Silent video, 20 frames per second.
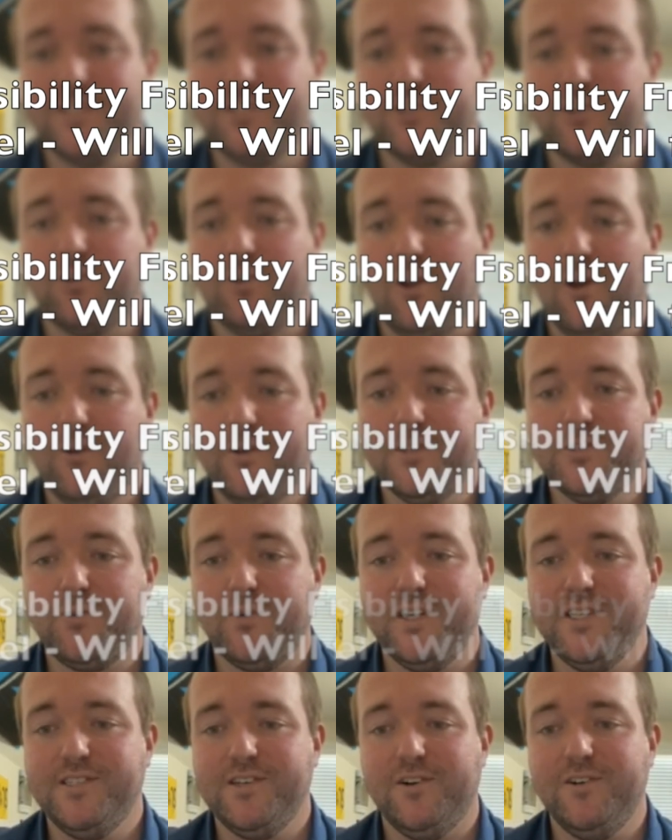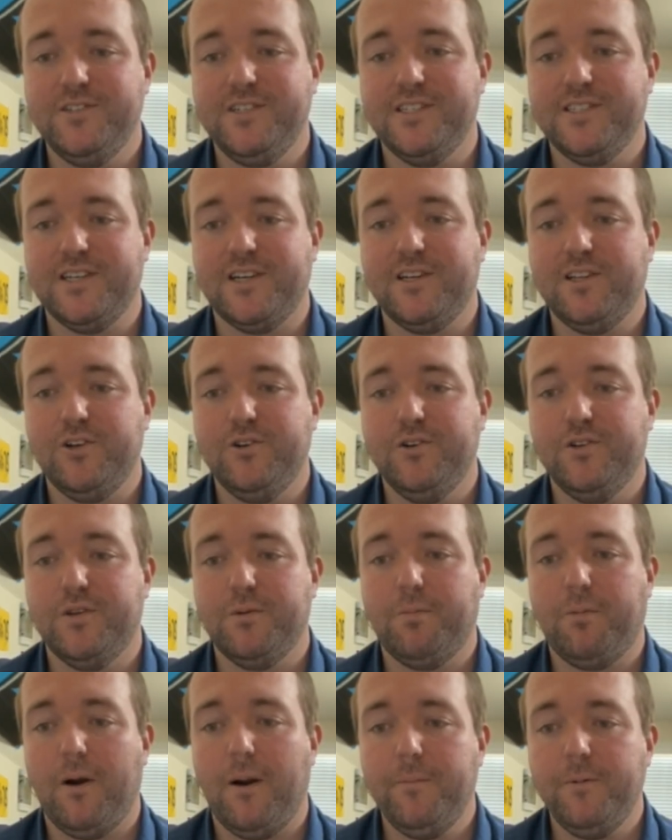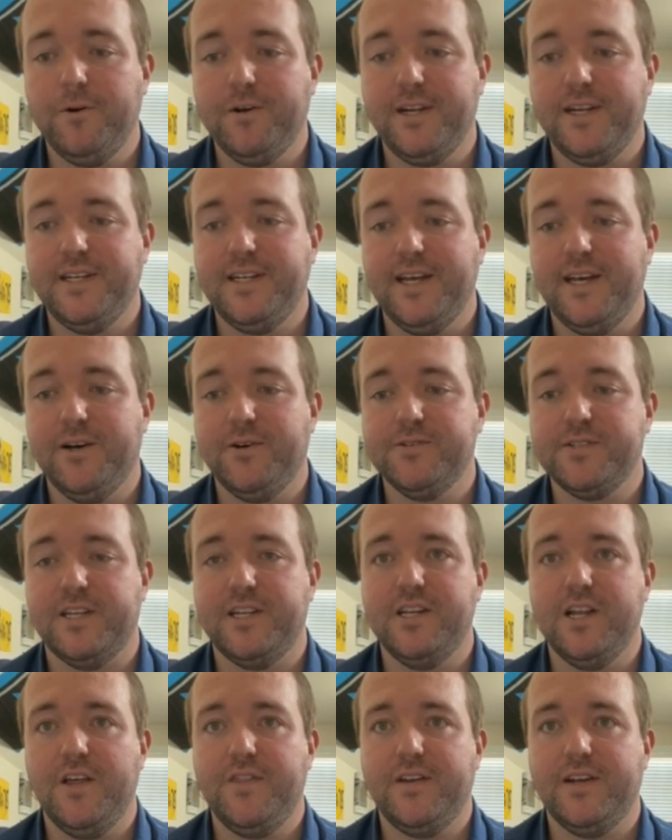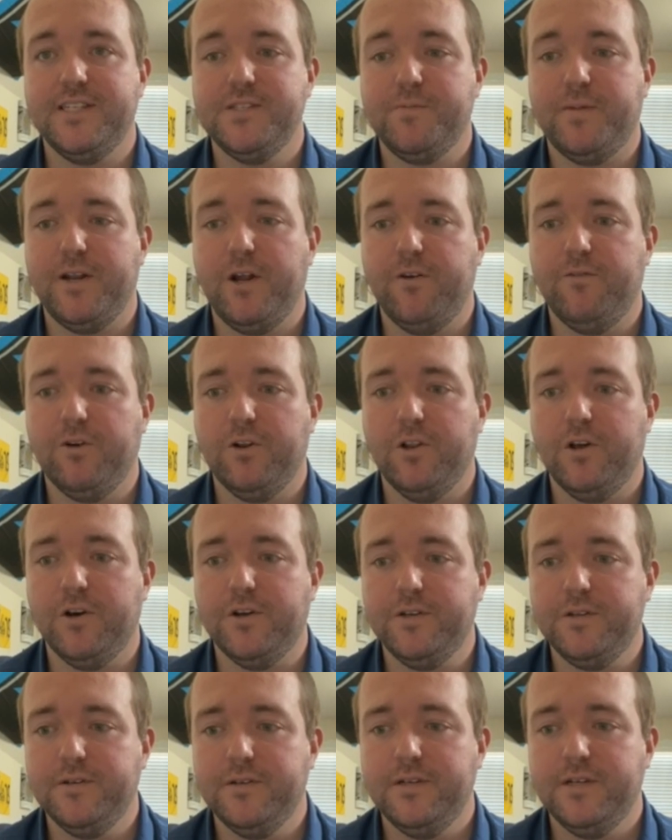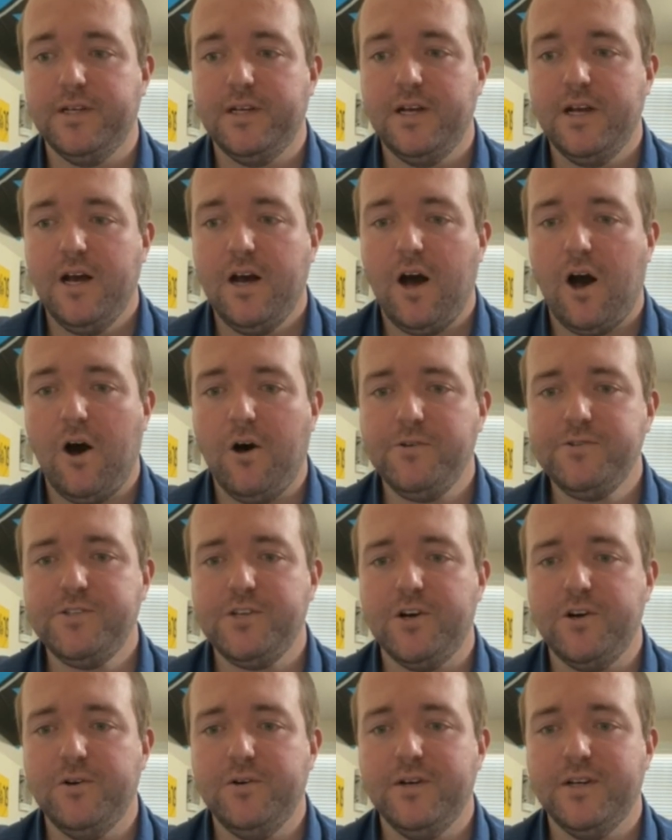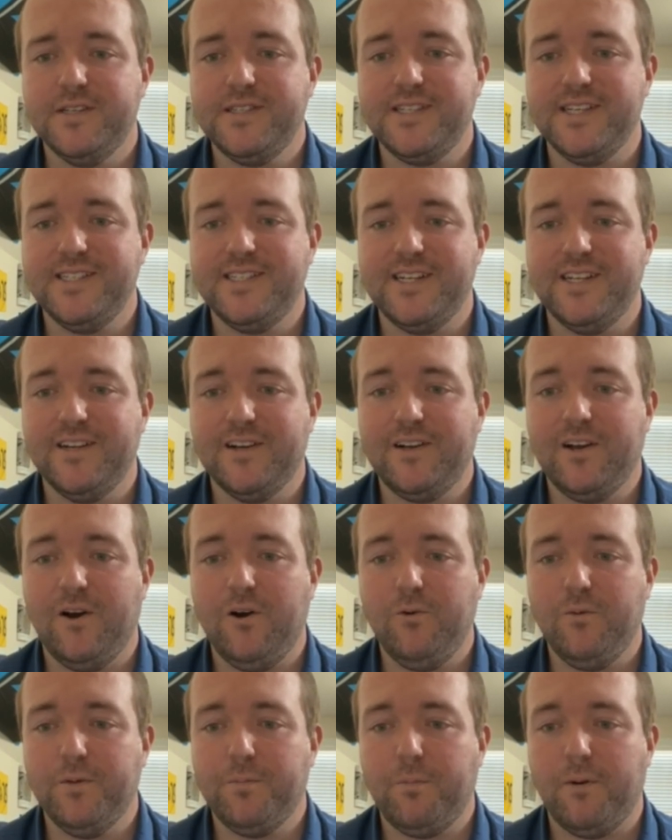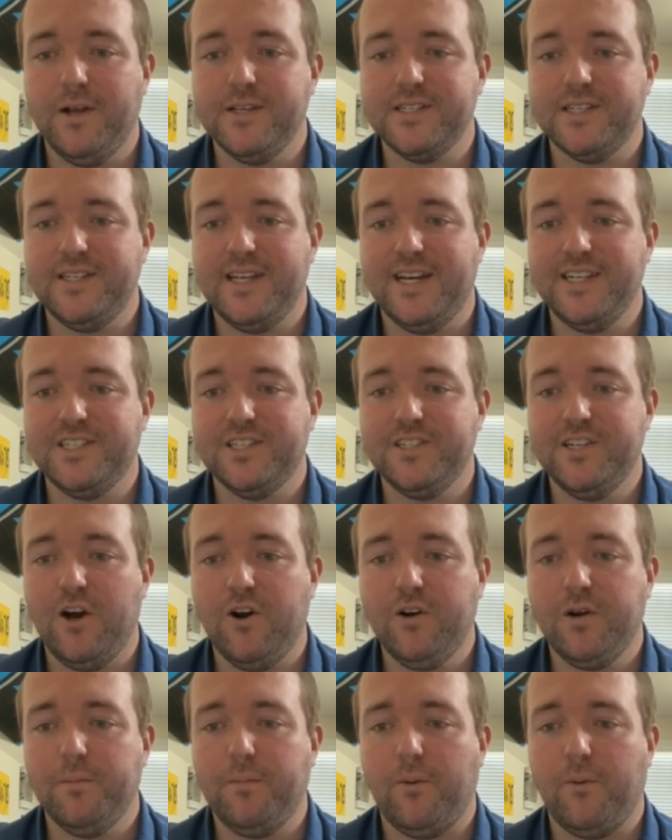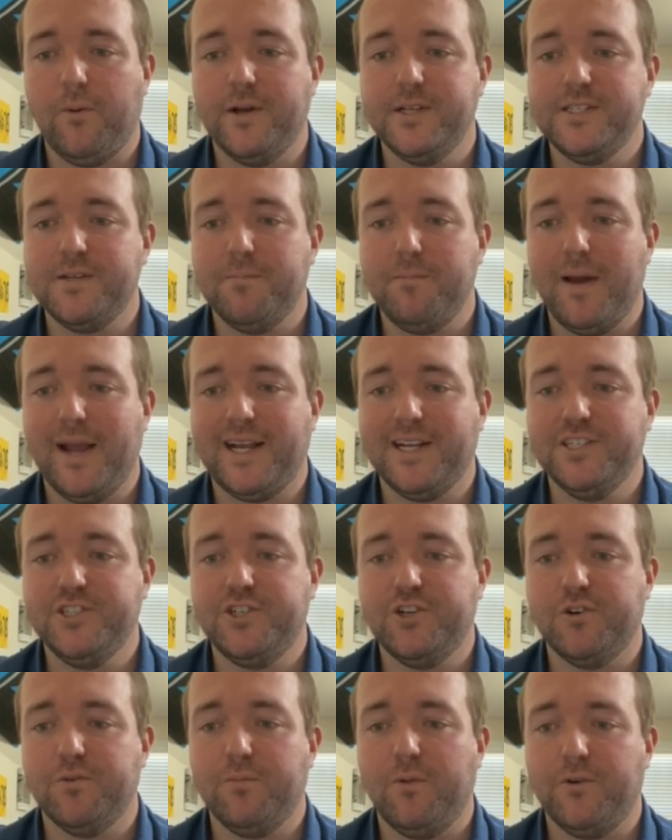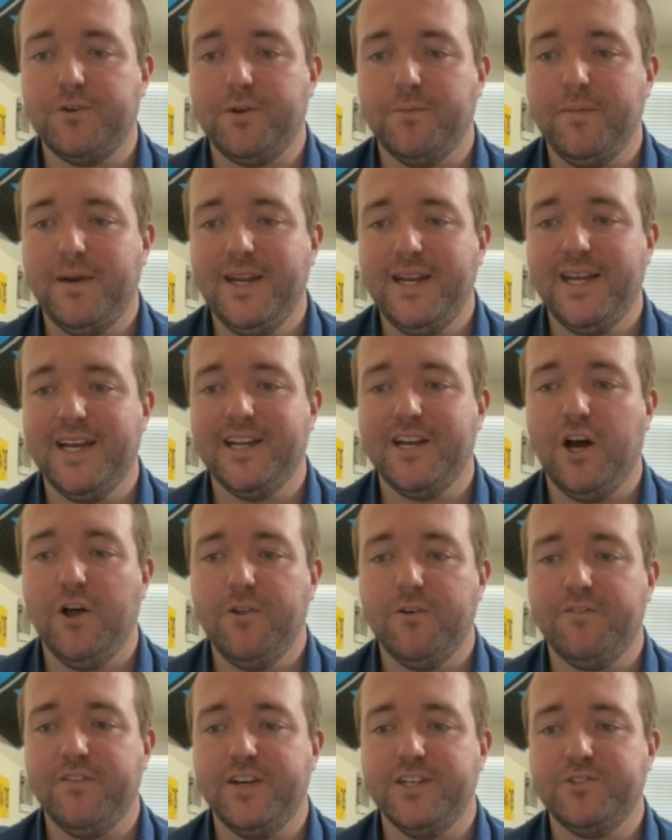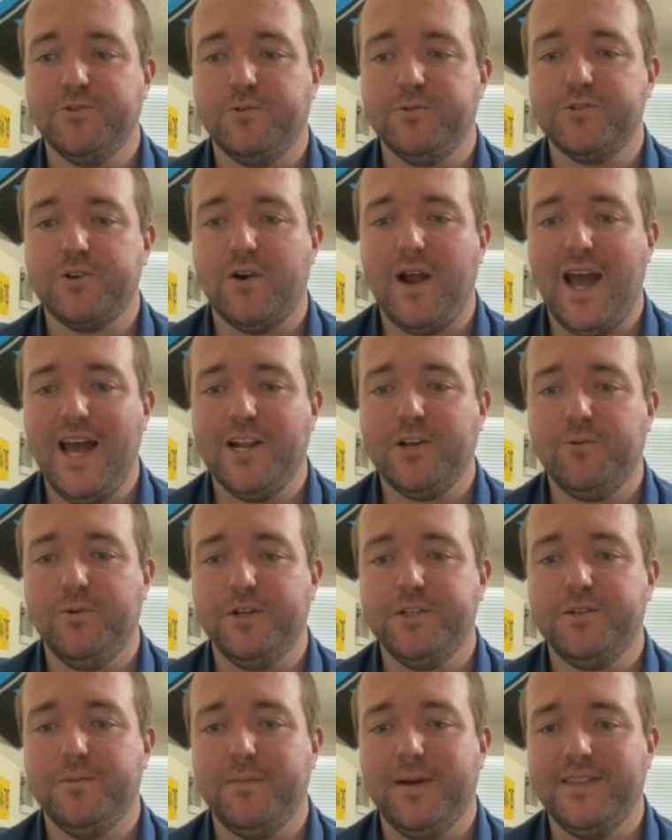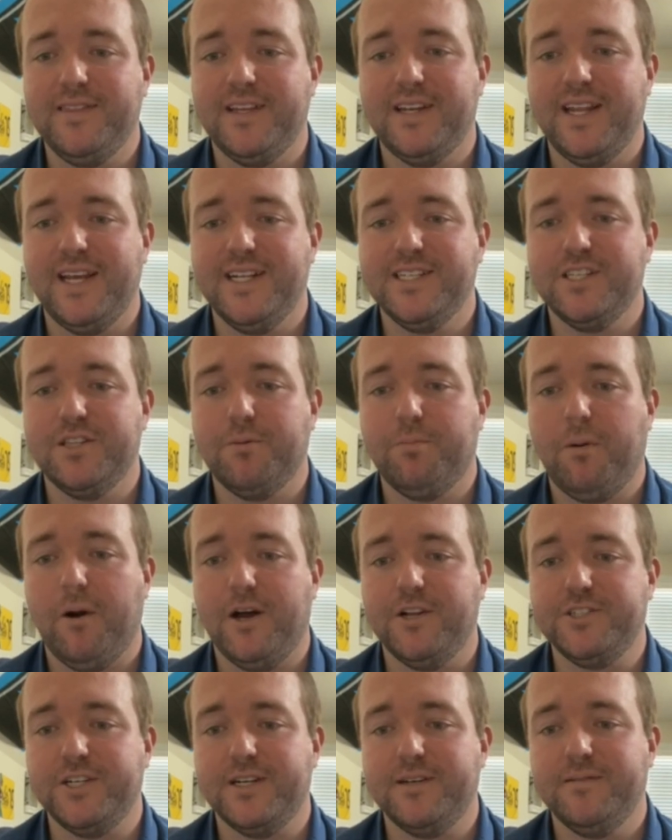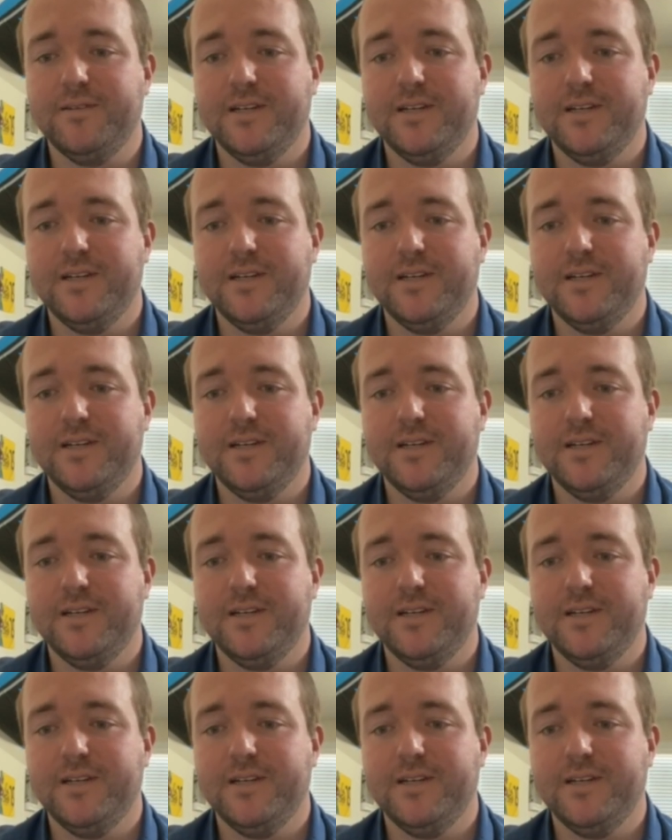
sure Logan's research has included the proper details and nothing has been overlooked. Also, assisting Nicole with presentation talking points and making sure multimedia and other visuals are adequate to meet the needs of the project.